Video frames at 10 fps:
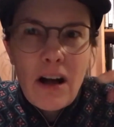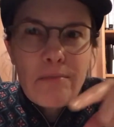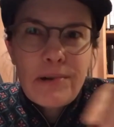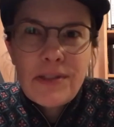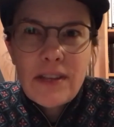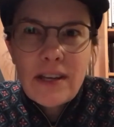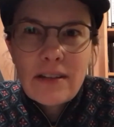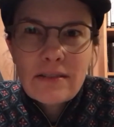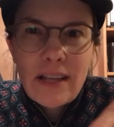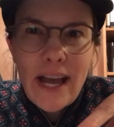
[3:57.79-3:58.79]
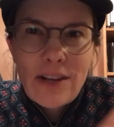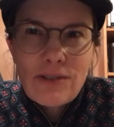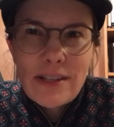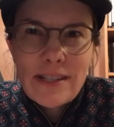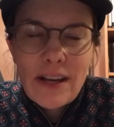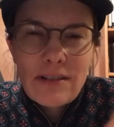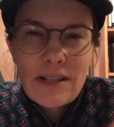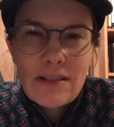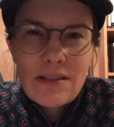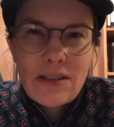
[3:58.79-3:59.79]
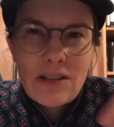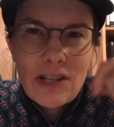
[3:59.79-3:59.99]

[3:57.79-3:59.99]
I'll put the address down here so you